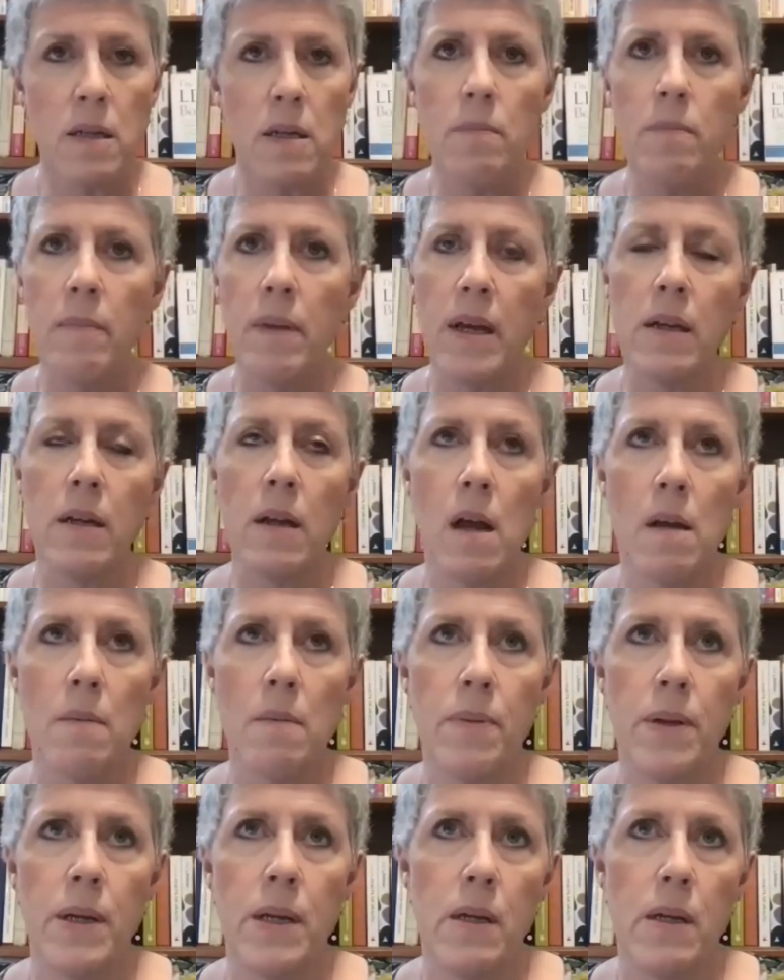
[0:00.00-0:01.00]
It may not
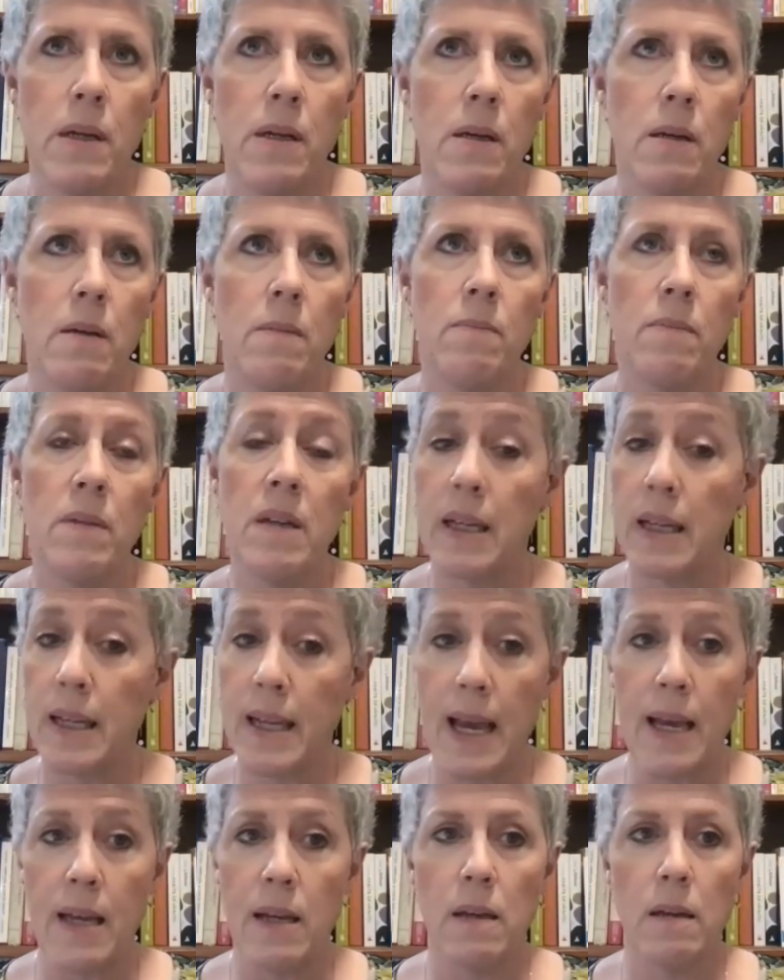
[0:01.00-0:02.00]
be
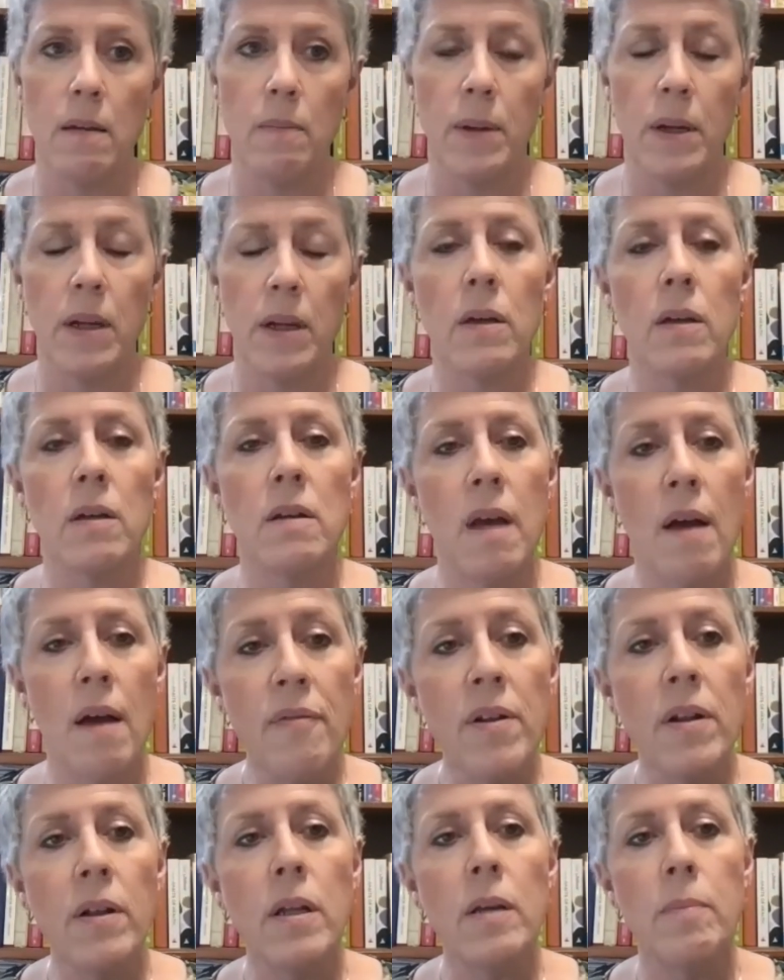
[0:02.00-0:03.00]
negated, but it could
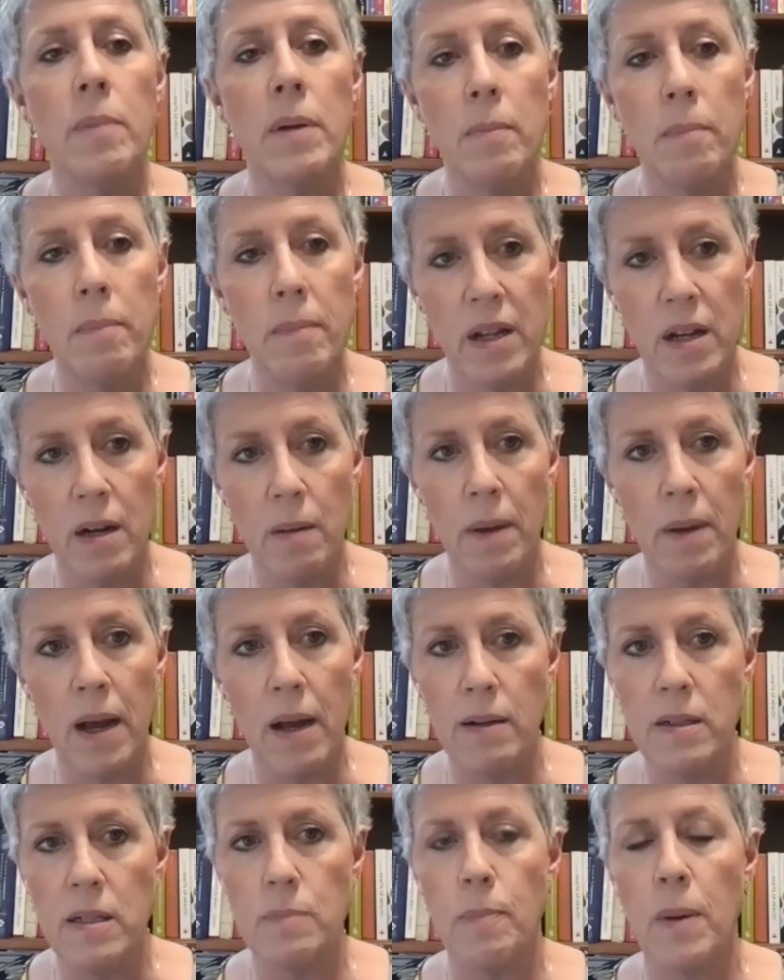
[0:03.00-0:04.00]
definitely be
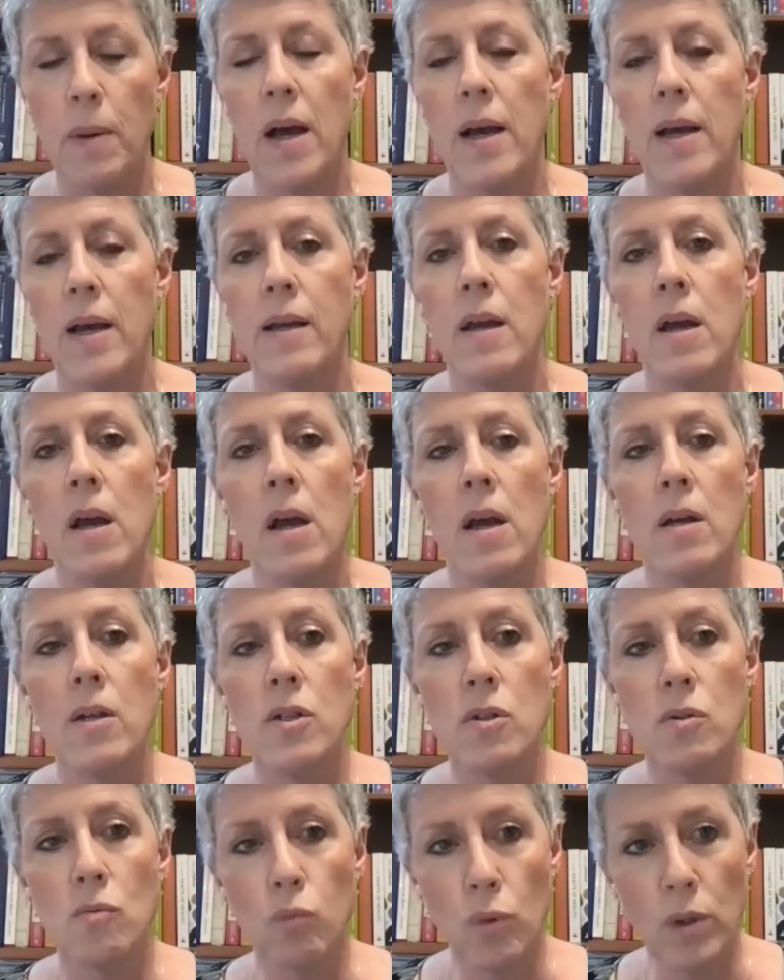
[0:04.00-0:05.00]
minimized by
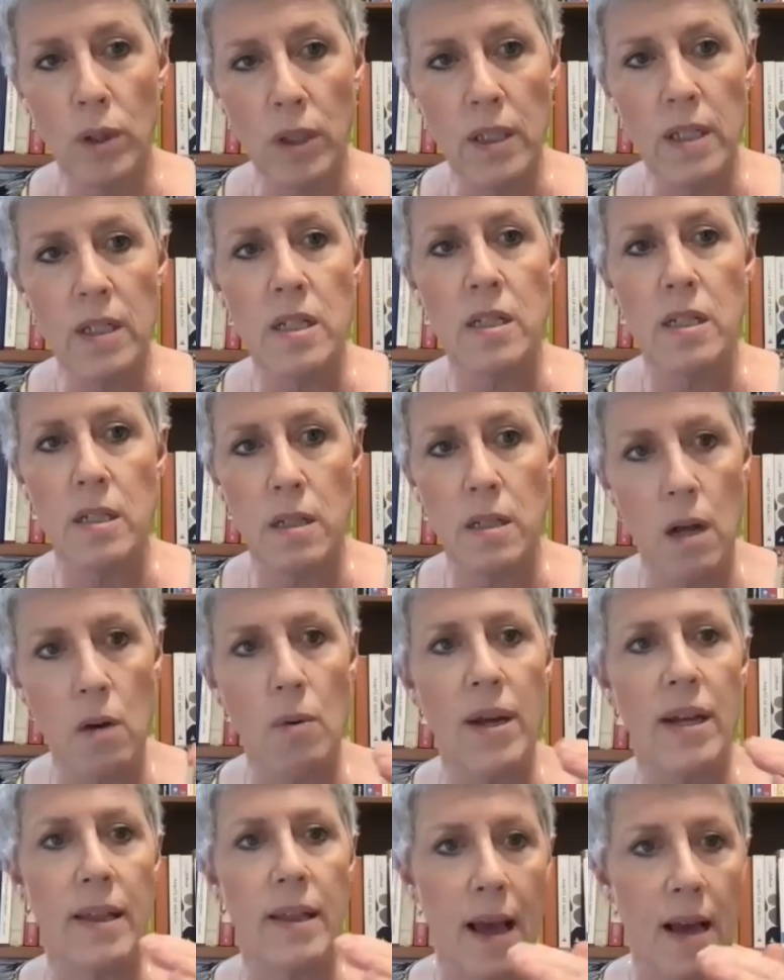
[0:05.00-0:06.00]
really
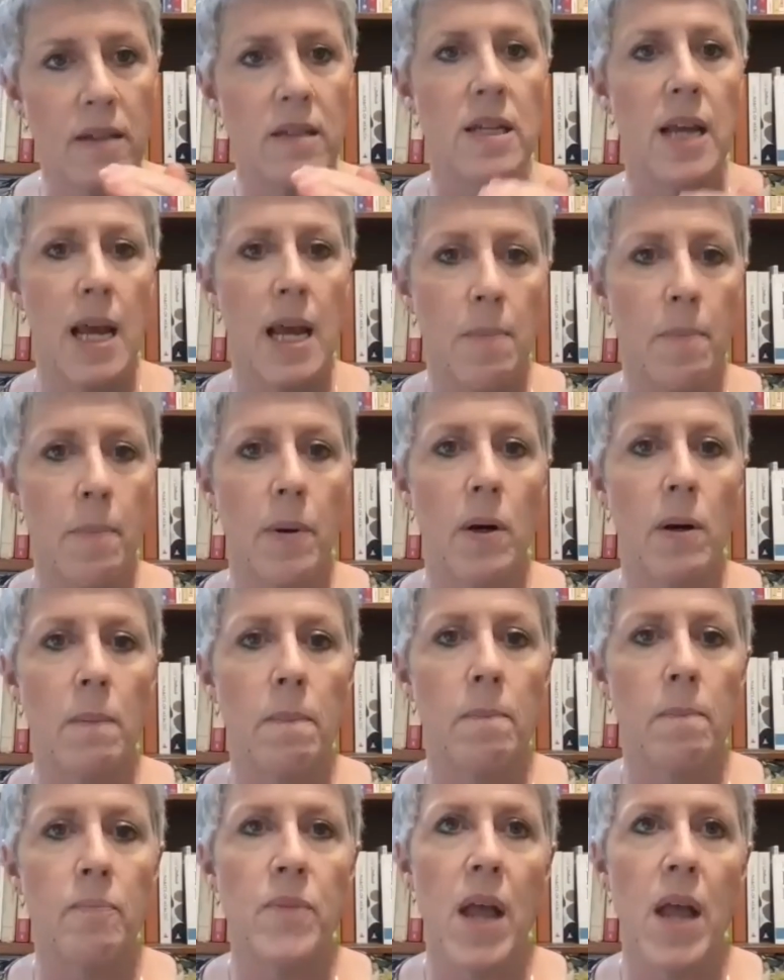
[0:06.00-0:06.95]
slowing that taper.